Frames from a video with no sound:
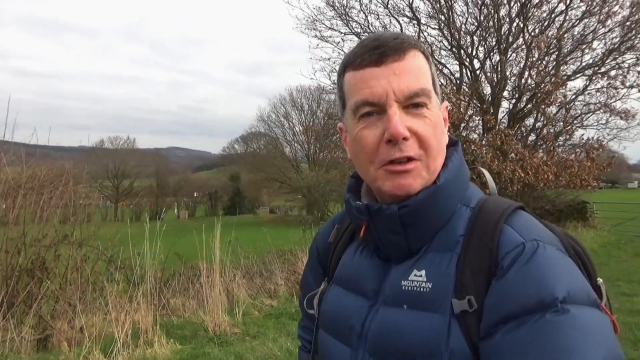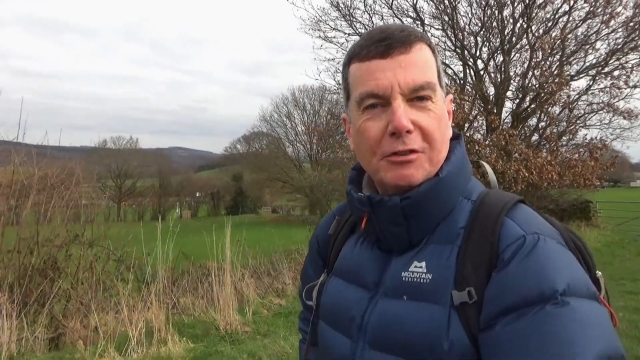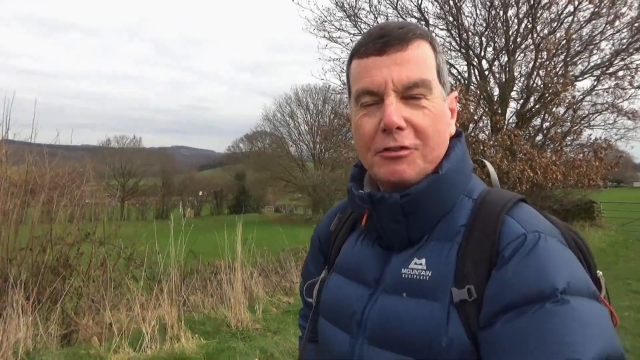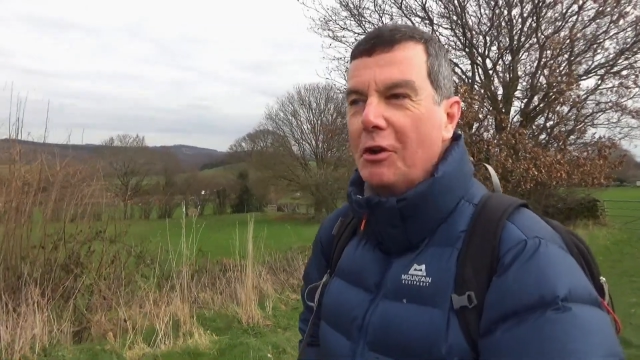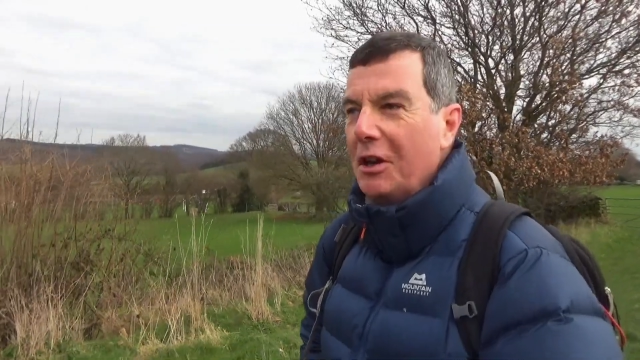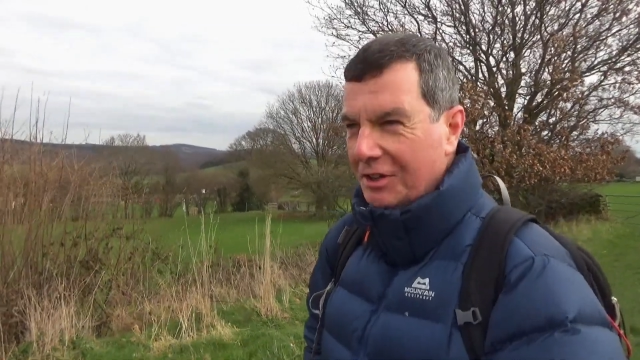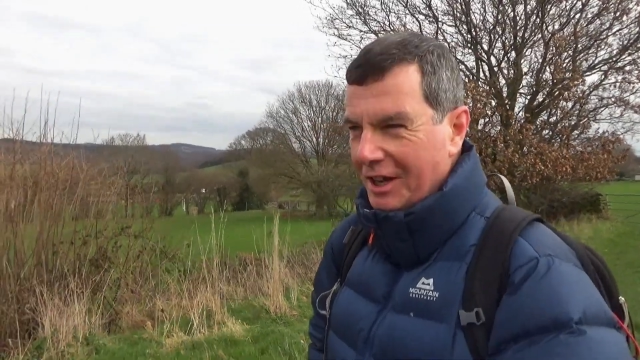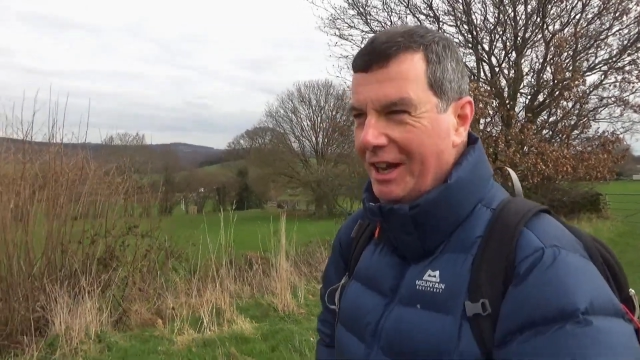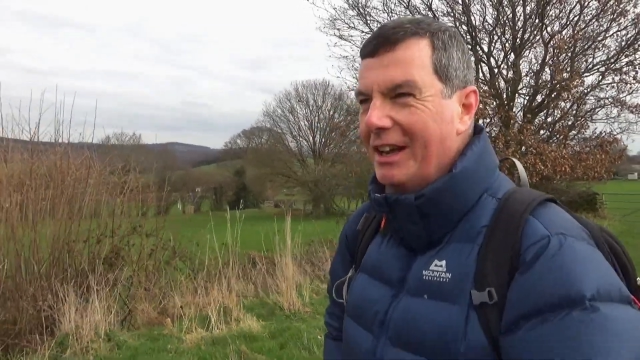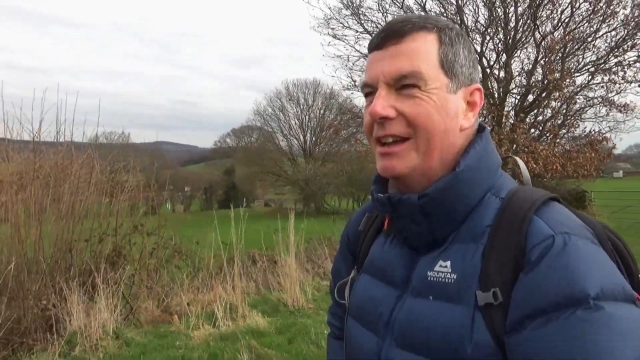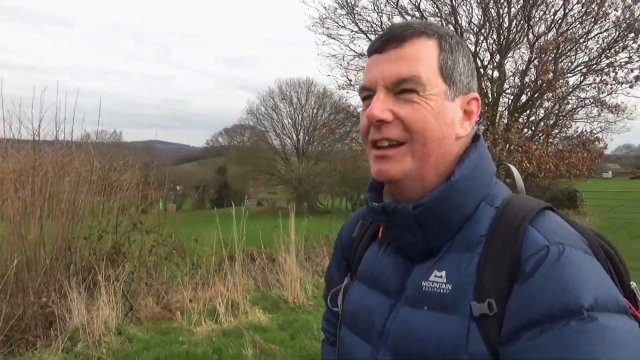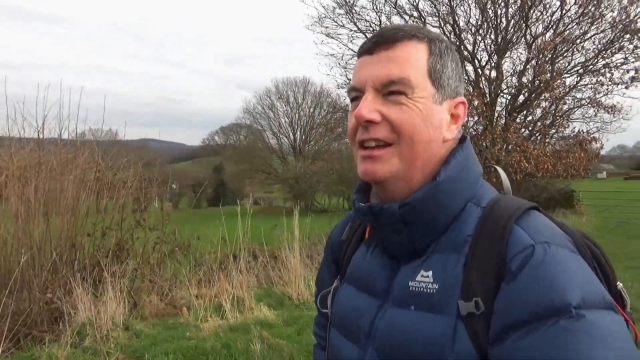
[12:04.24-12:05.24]
District.
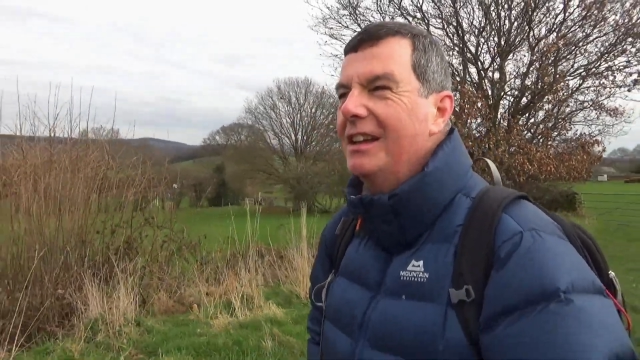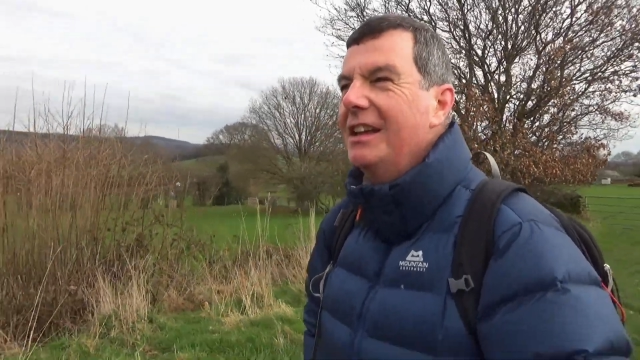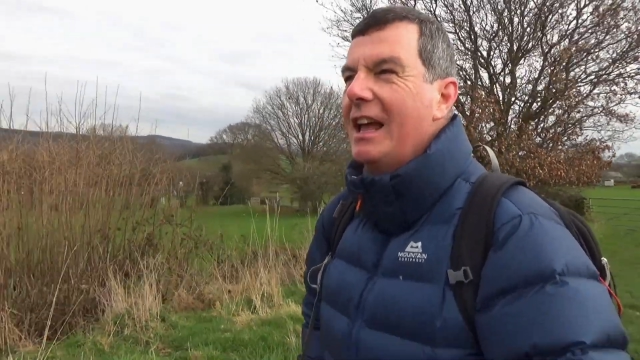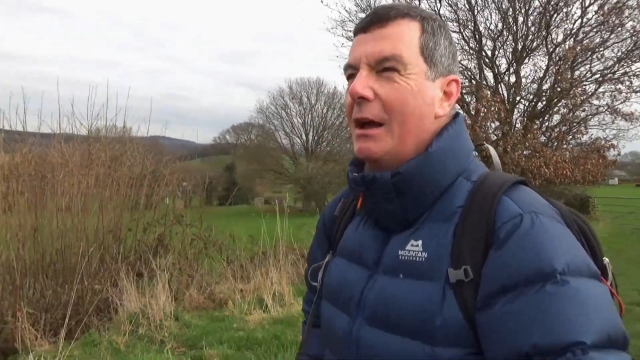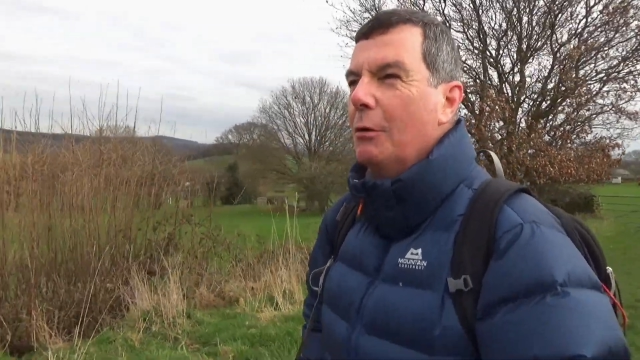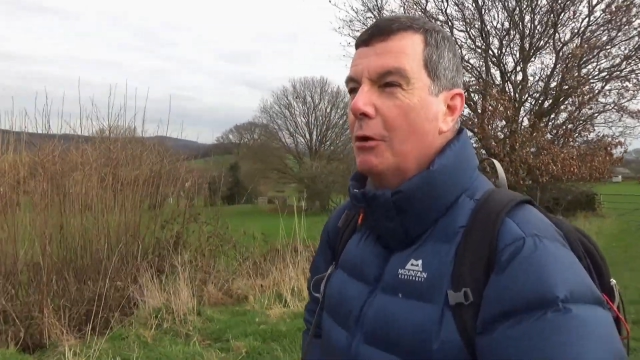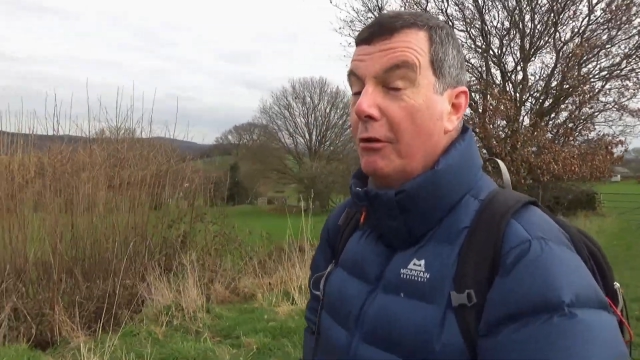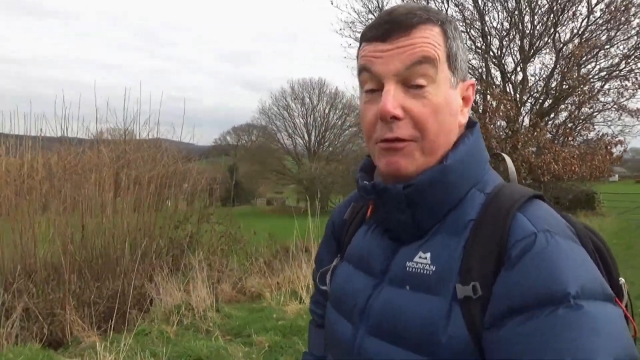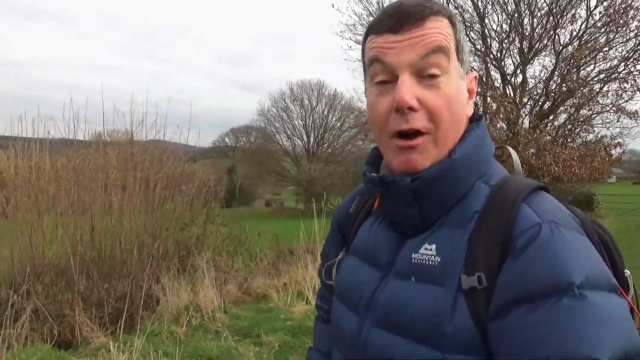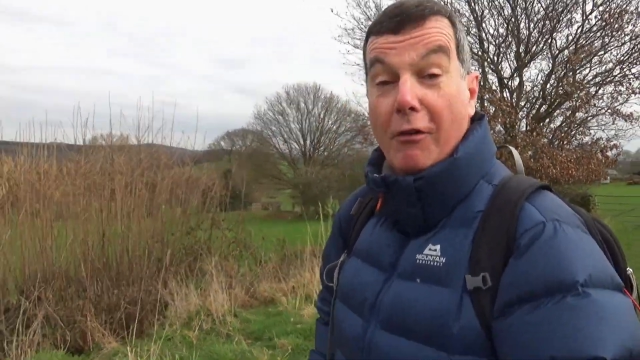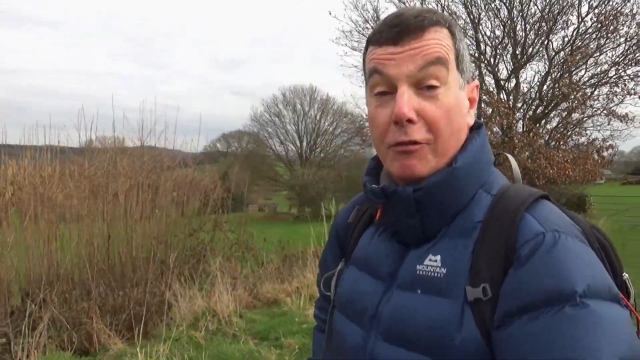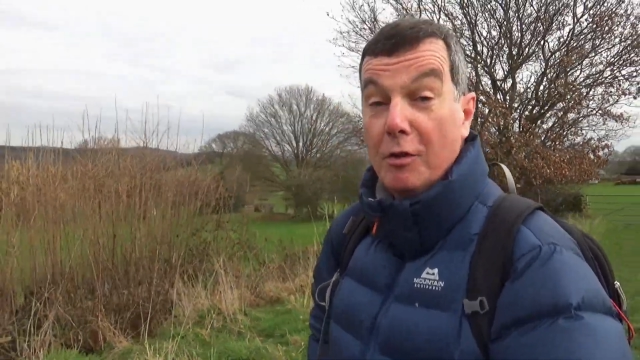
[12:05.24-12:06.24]
Yeah, we're not
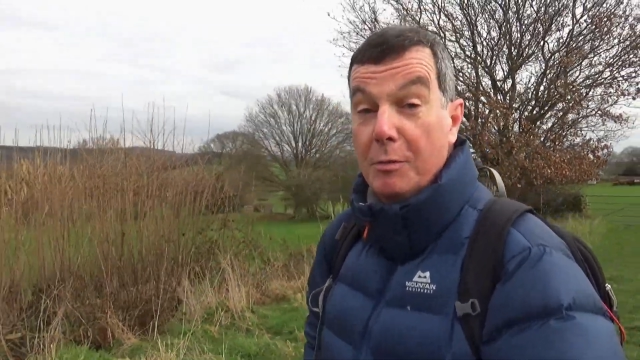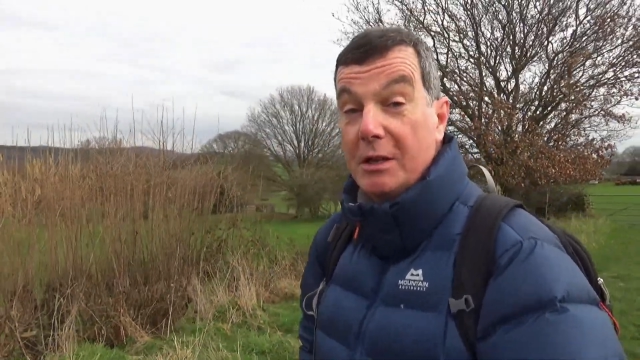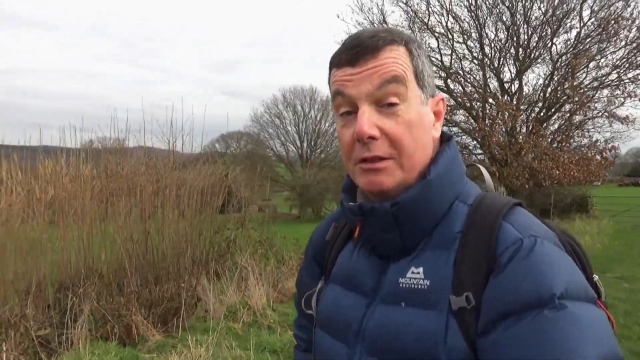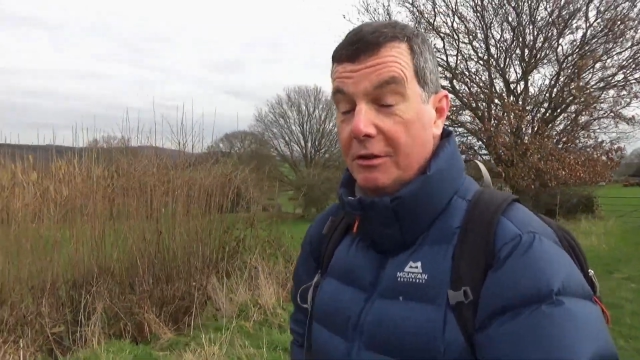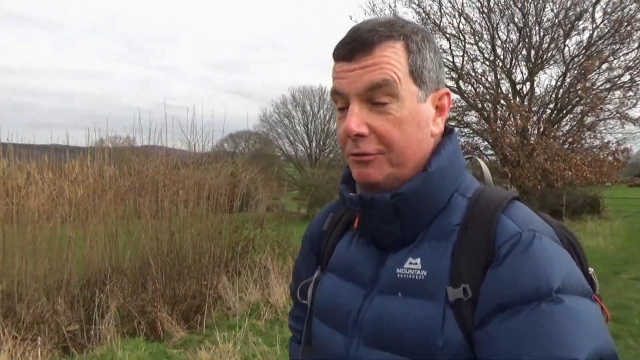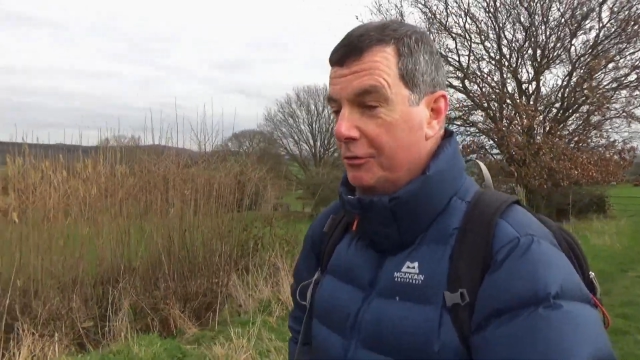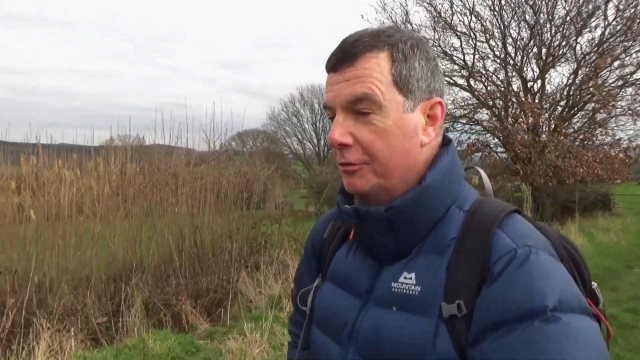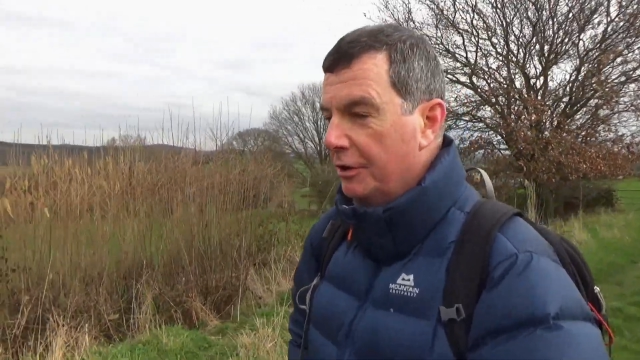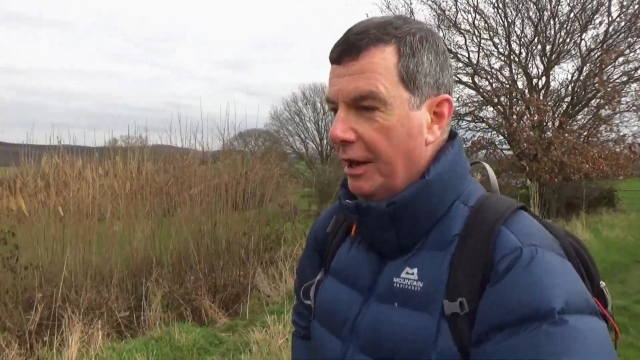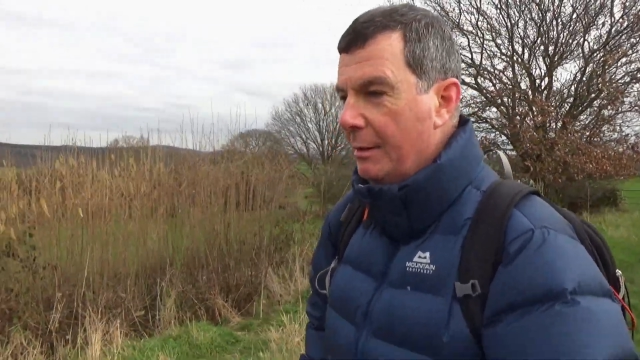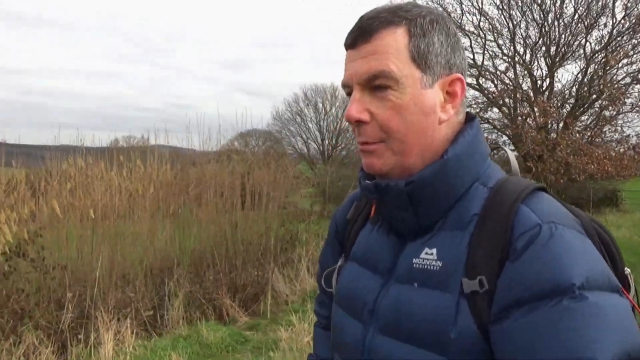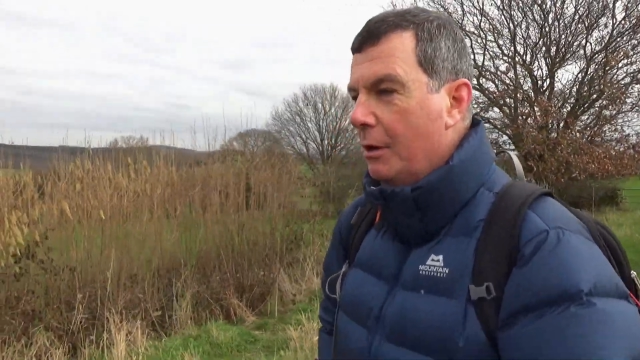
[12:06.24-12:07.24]
far from the Peak District
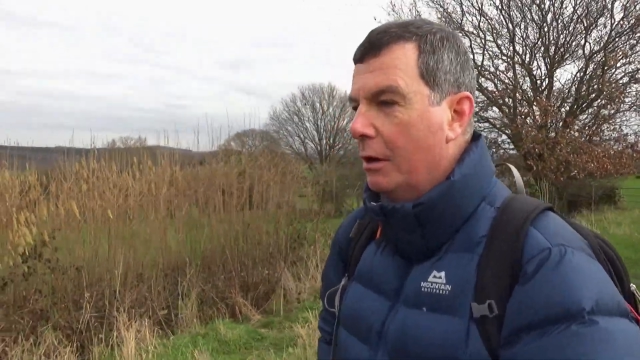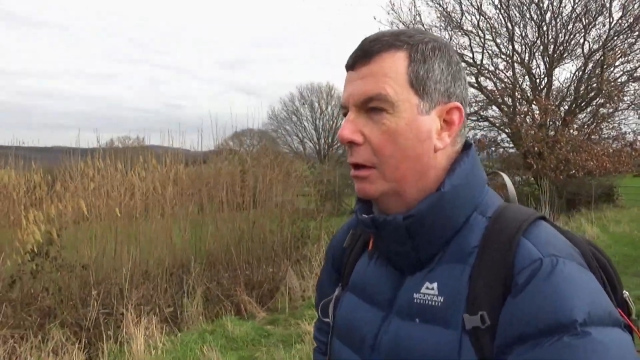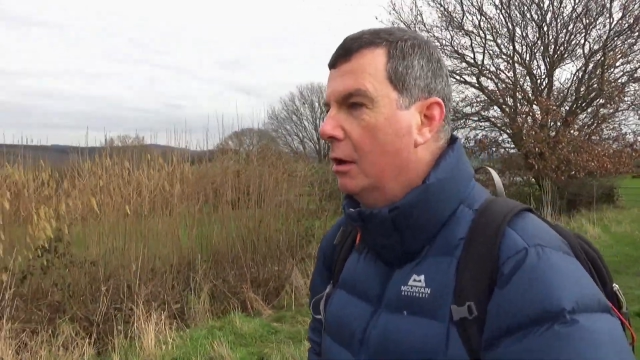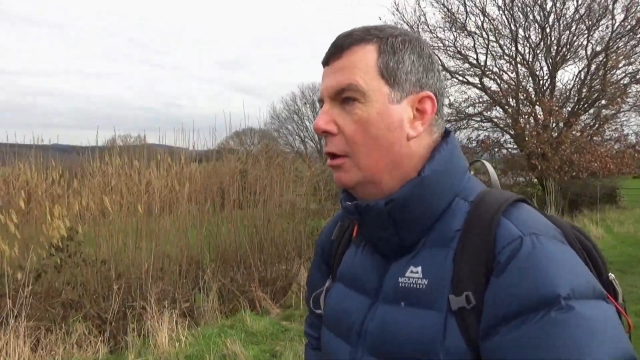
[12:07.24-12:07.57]
today, but